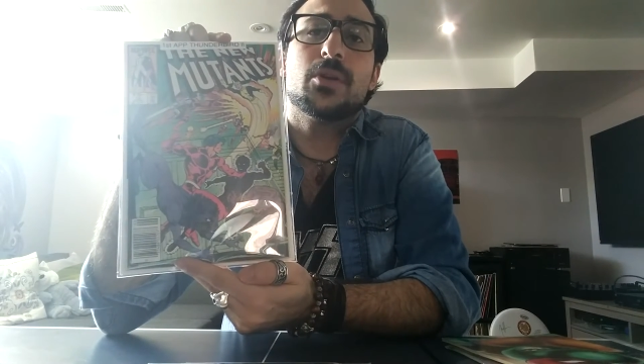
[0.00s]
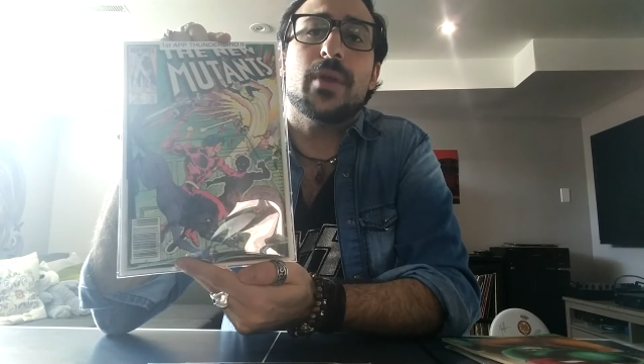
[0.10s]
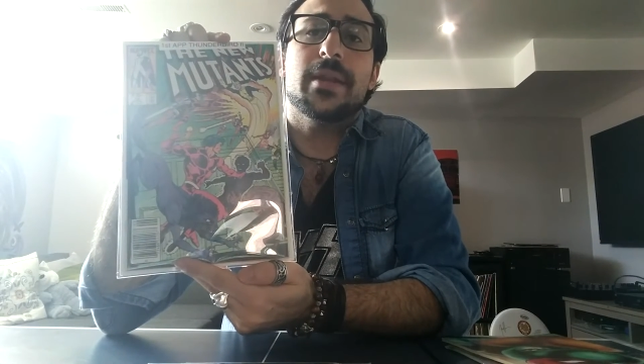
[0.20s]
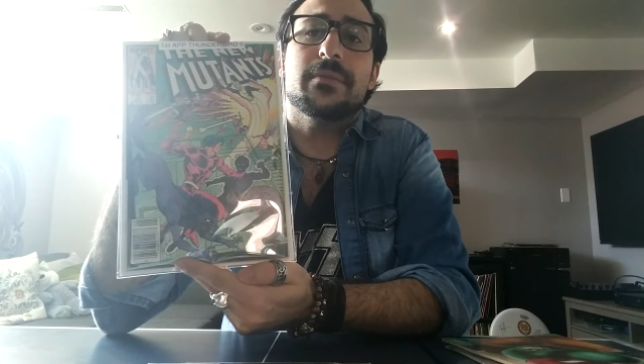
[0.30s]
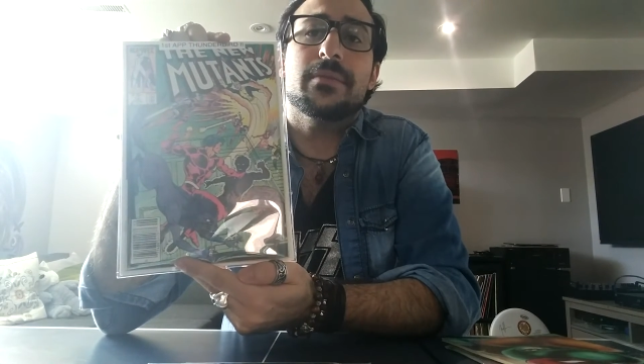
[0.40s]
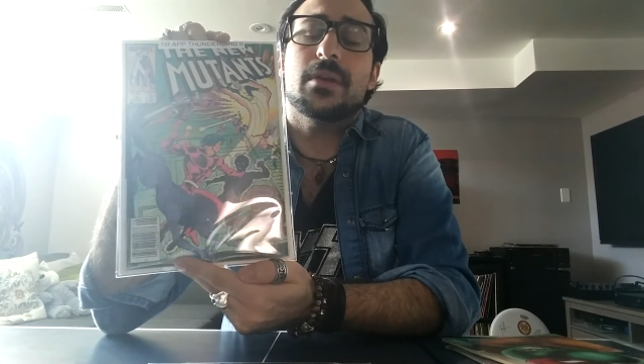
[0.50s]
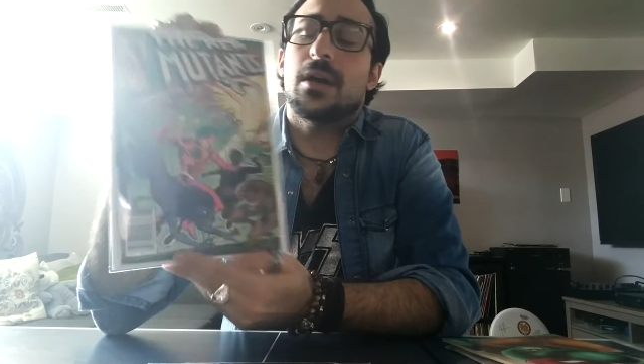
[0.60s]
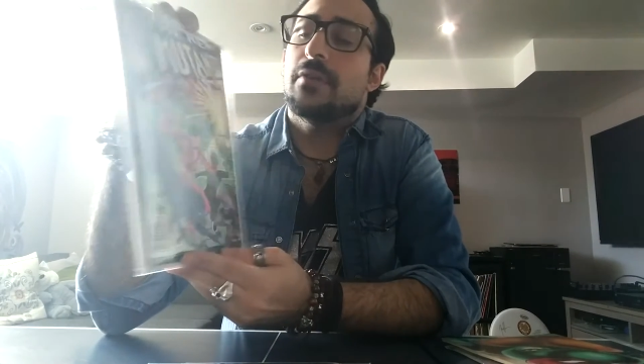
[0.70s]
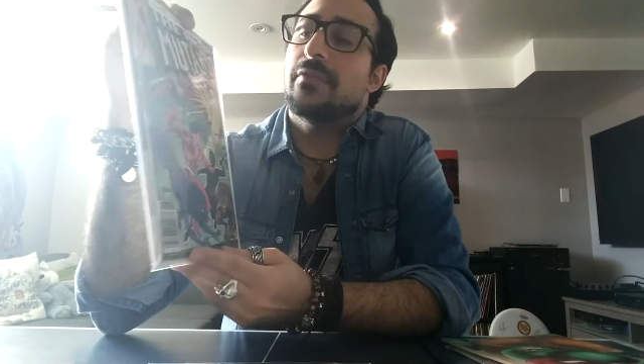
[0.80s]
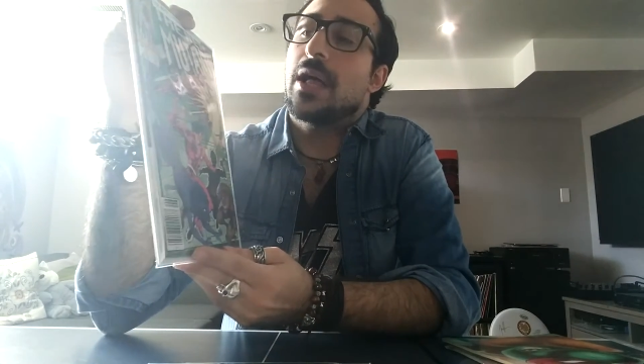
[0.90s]
graded
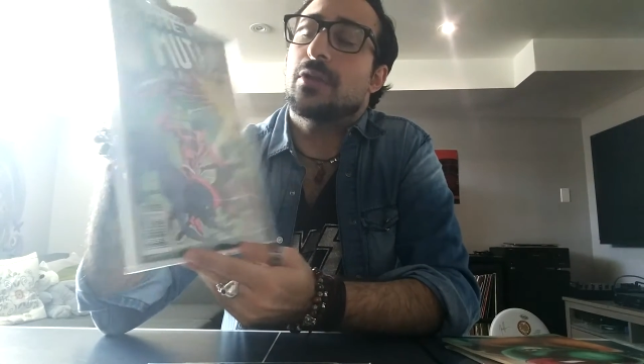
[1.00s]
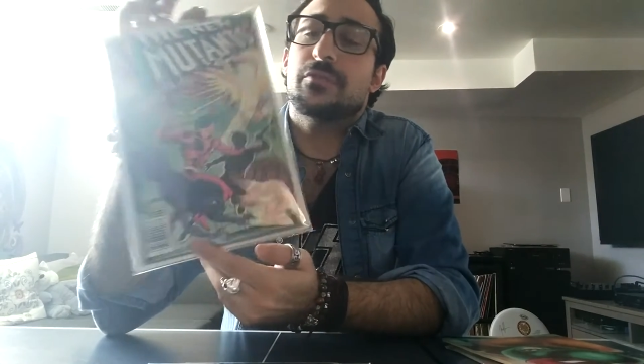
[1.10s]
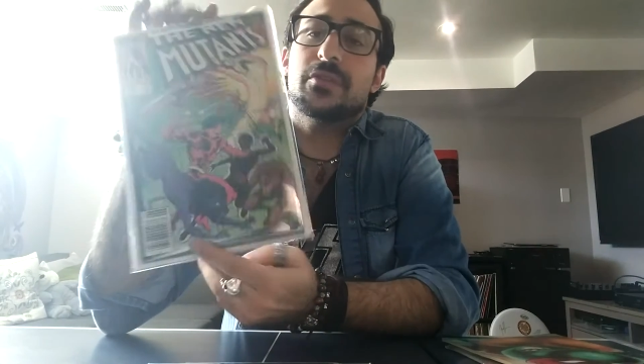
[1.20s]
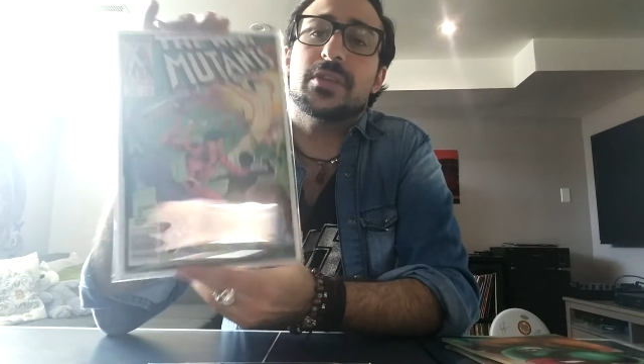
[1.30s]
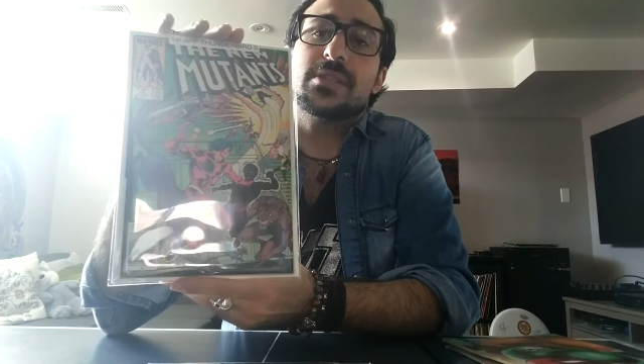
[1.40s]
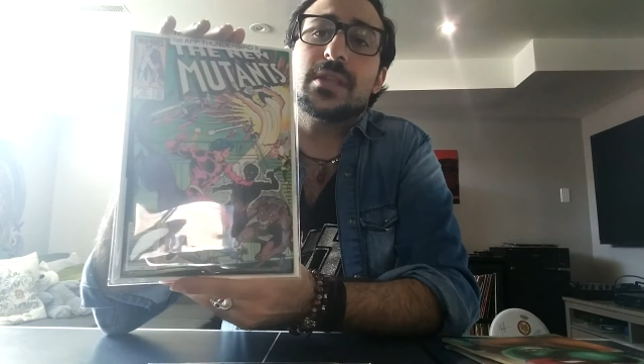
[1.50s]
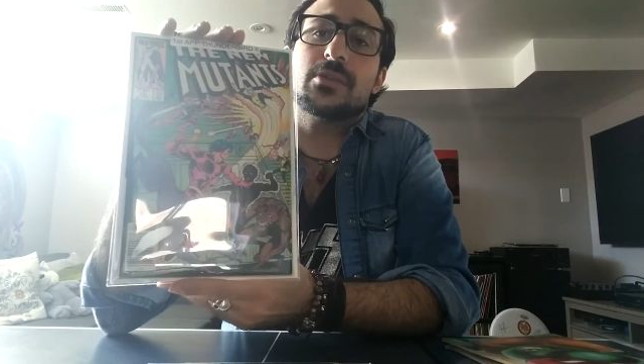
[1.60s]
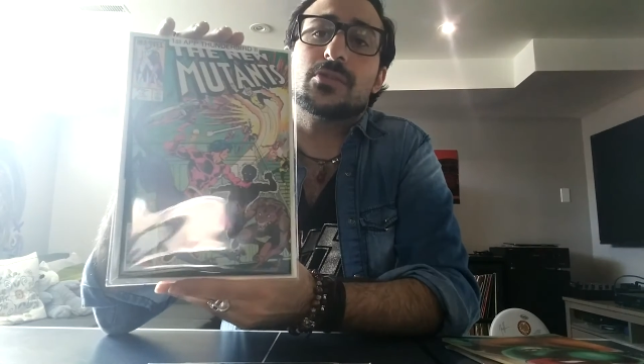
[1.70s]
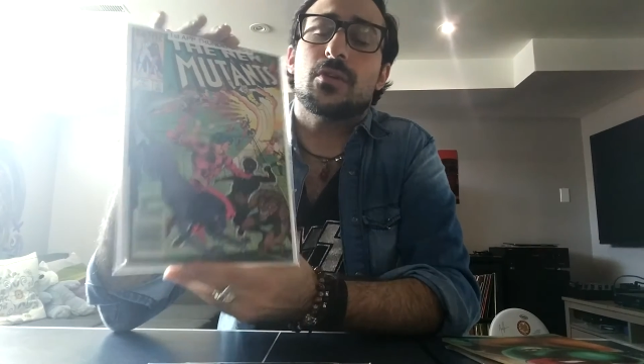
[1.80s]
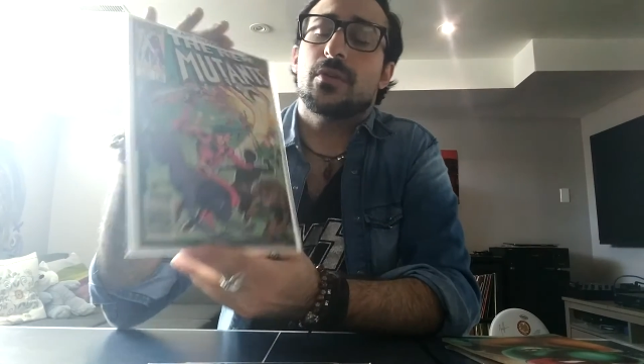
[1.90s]
value for this
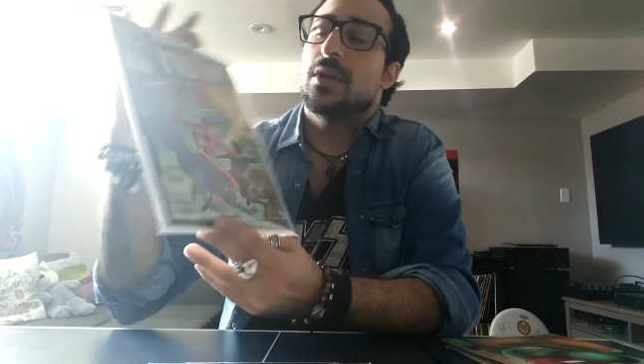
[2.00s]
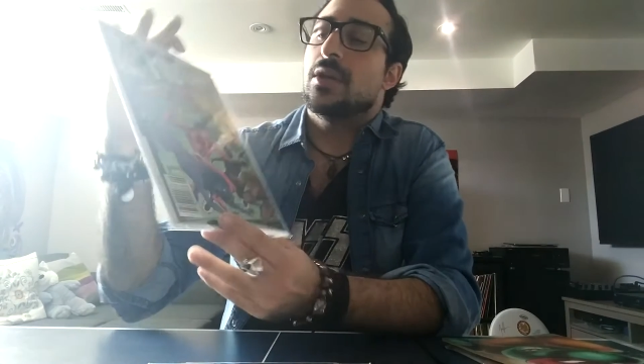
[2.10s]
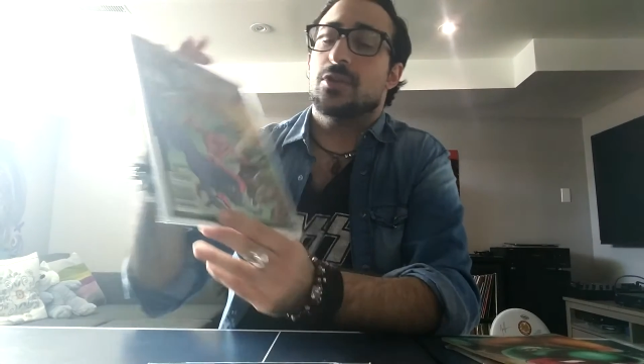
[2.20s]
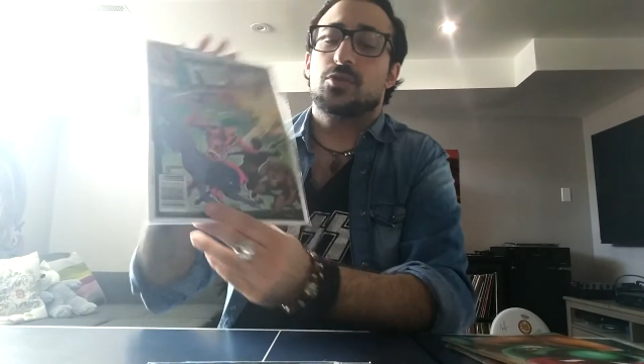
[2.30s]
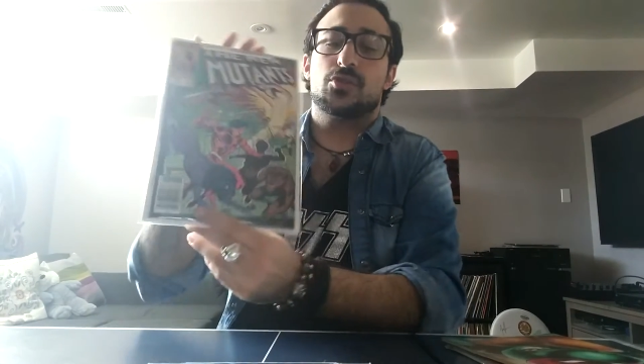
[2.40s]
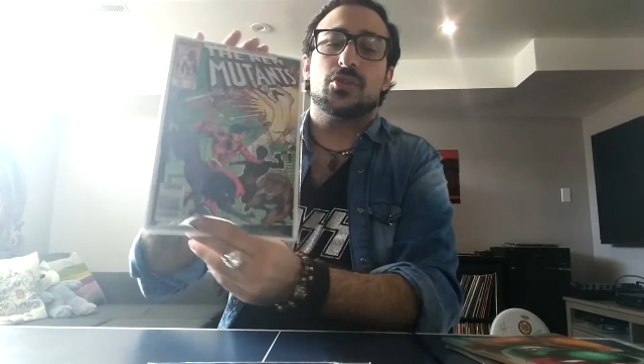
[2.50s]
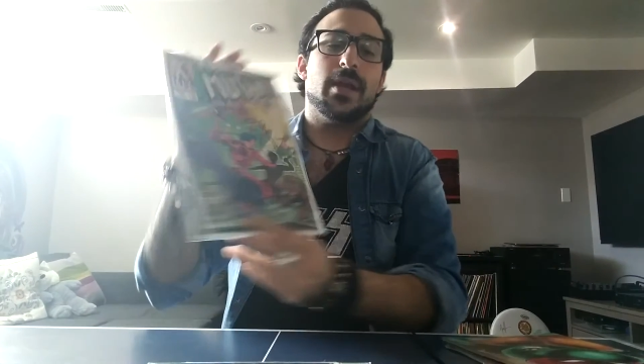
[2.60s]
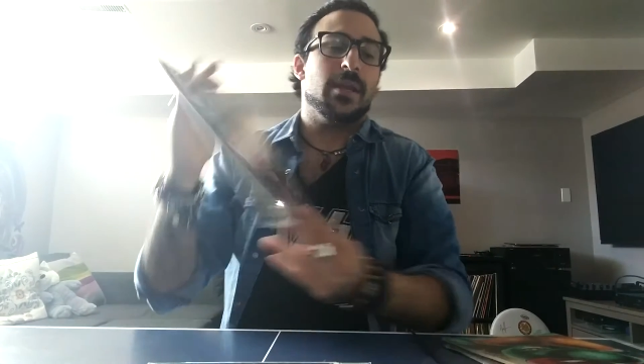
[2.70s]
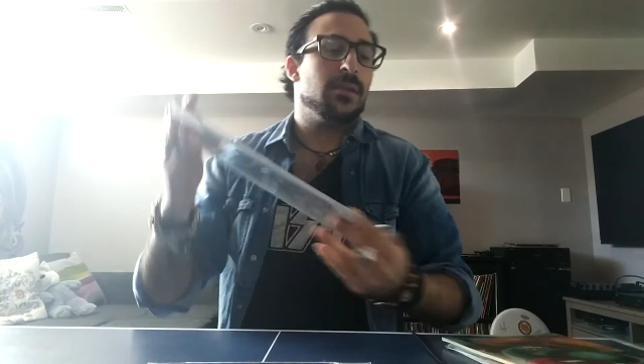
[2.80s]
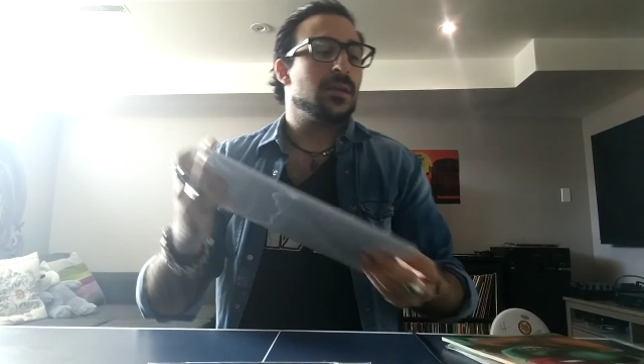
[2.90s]
thing. So this was
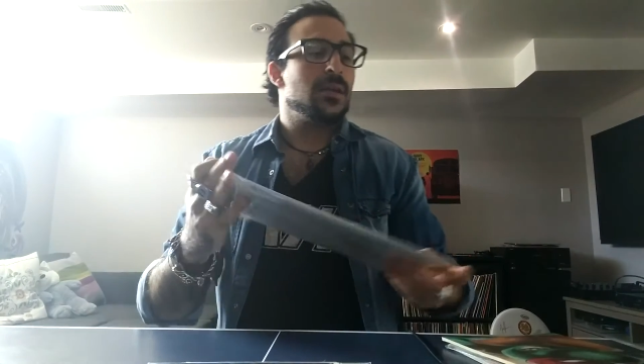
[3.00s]
great.